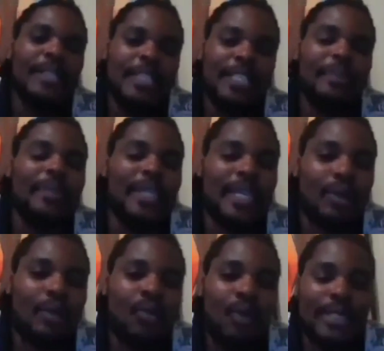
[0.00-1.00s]
disciplining
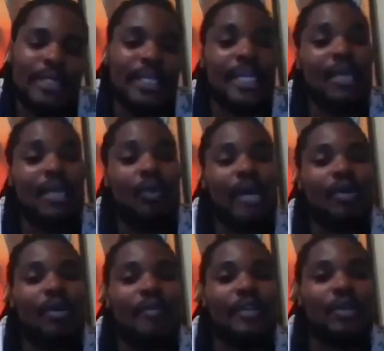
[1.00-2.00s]
works. It can work
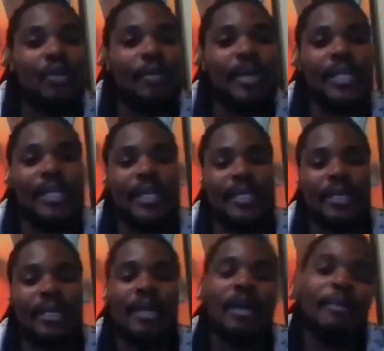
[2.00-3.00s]
over so many years.
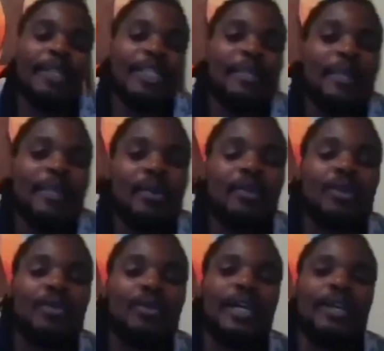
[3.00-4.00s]
But disciplining
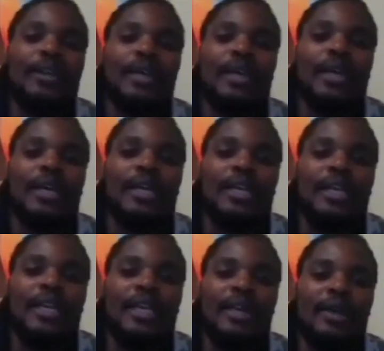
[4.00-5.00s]
also can,
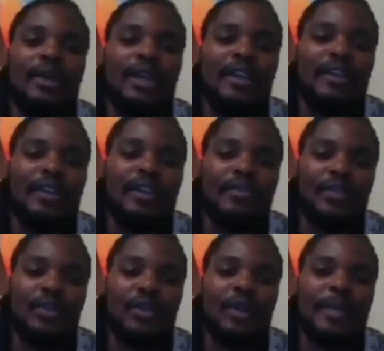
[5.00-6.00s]
if we
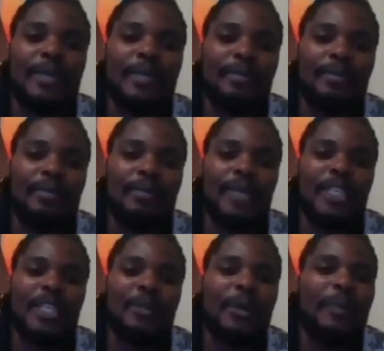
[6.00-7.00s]
talk about
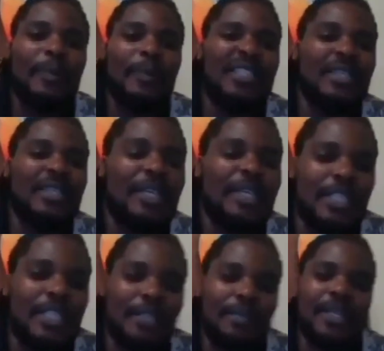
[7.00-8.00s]
epistemic
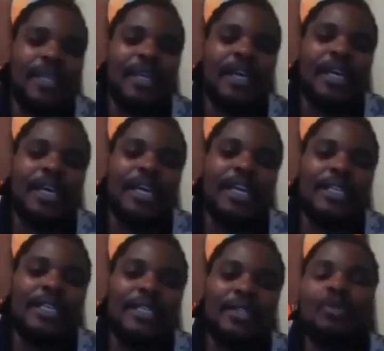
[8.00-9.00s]
discipline,
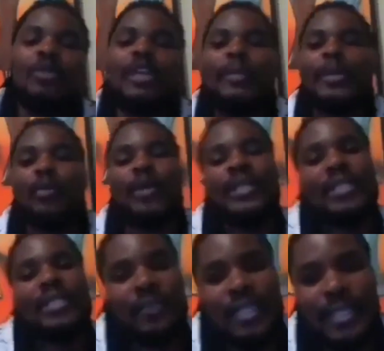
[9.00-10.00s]
it is not only about what
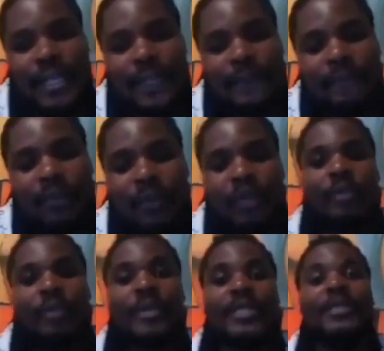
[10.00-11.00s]
is written,
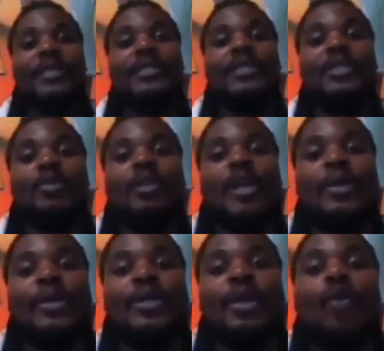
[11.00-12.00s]
but sometimes it is all
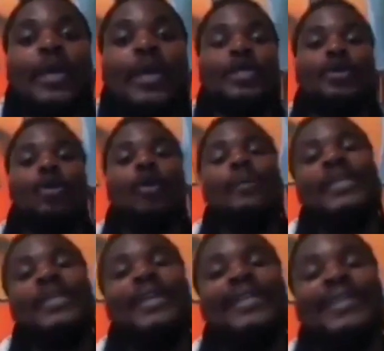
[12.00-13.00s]
about what is omitted.